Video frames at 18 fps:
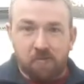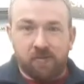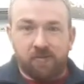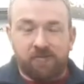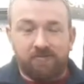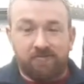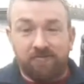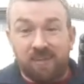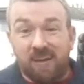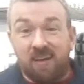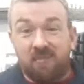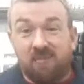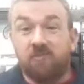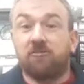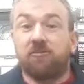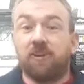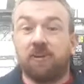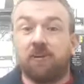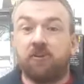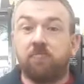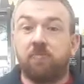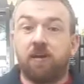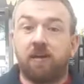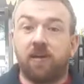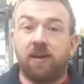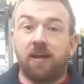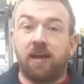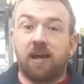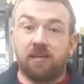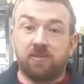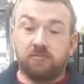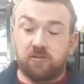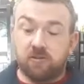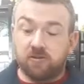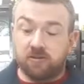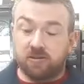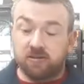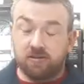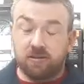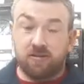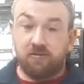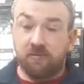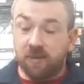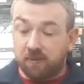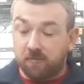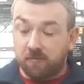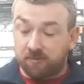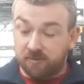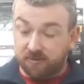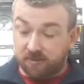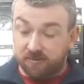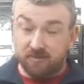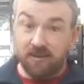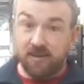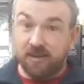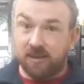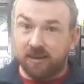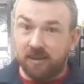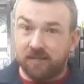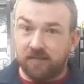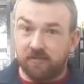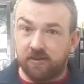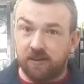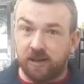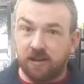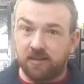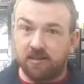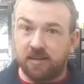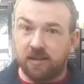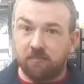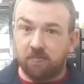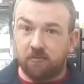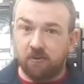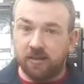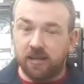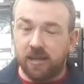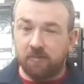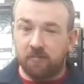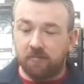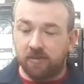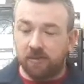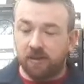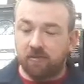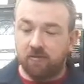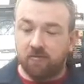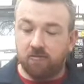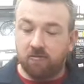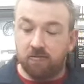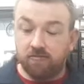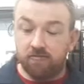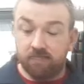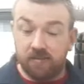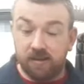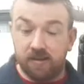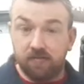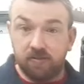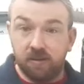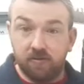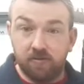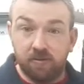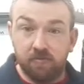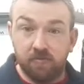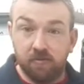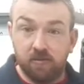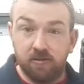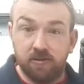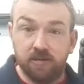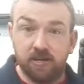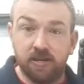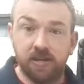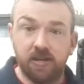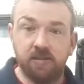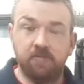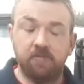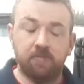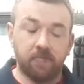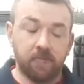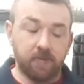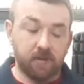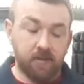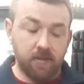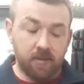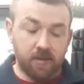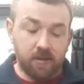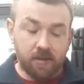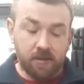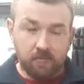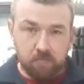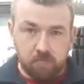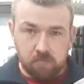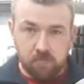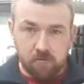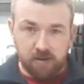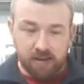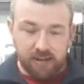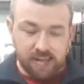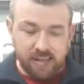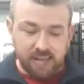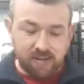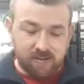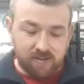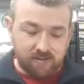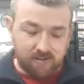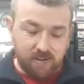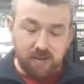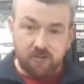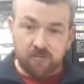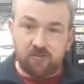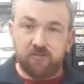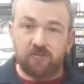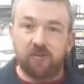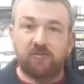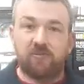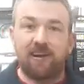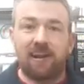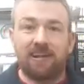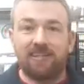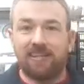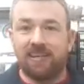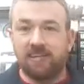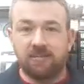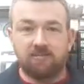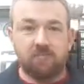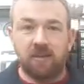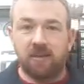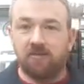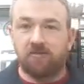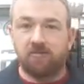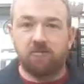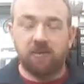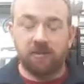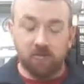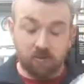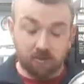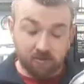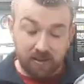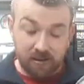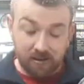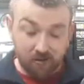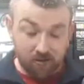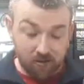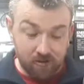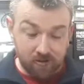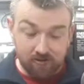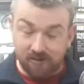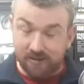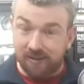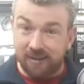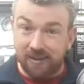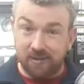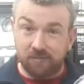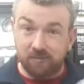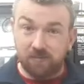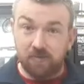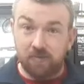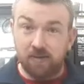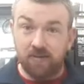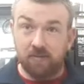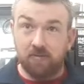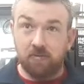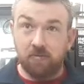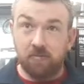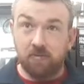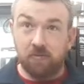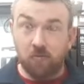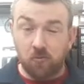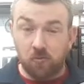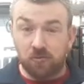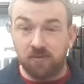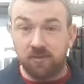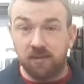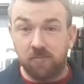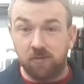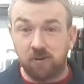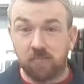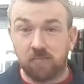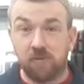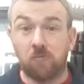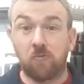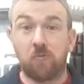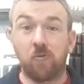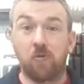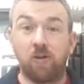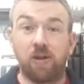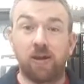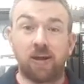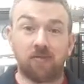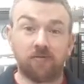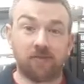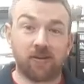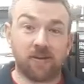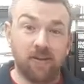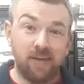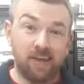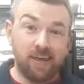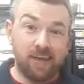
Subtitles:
But I just think there's better gas versions available, to say the likes of a Jetboil type thing, or even these wee burners here. But again, if I was using a Trangie, it's mess for me all day long. I like using mess, a wee bit more unstable and a bit more looking after.